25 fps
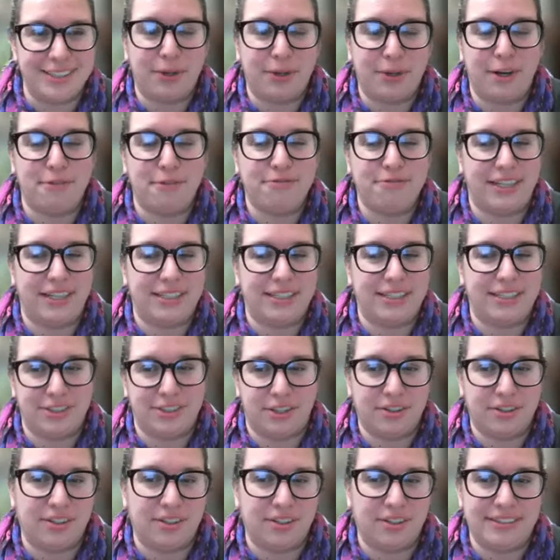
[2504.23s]
perfect
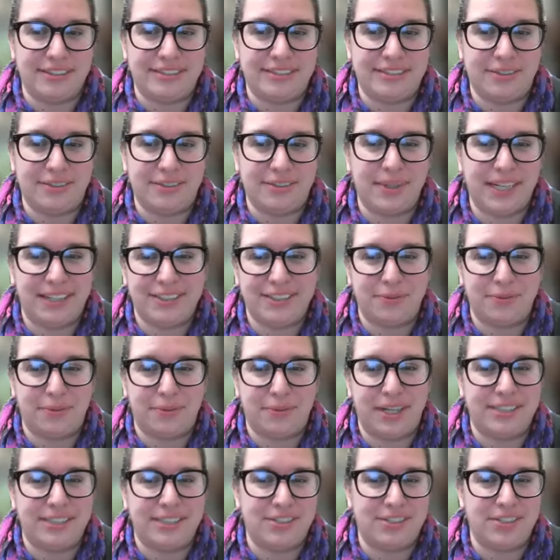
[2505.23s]
circle, someone else
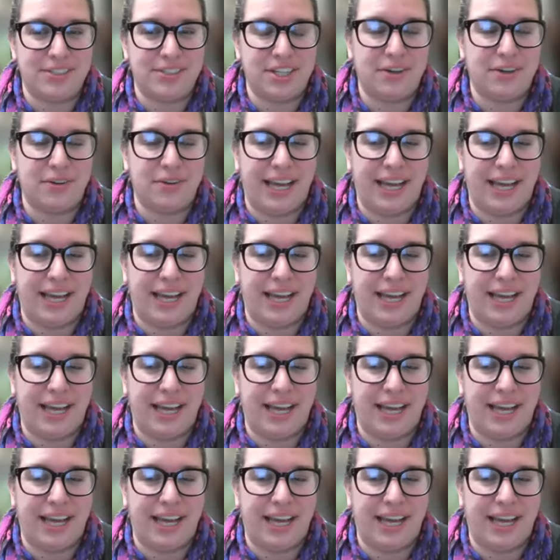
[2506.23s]
wanted to know,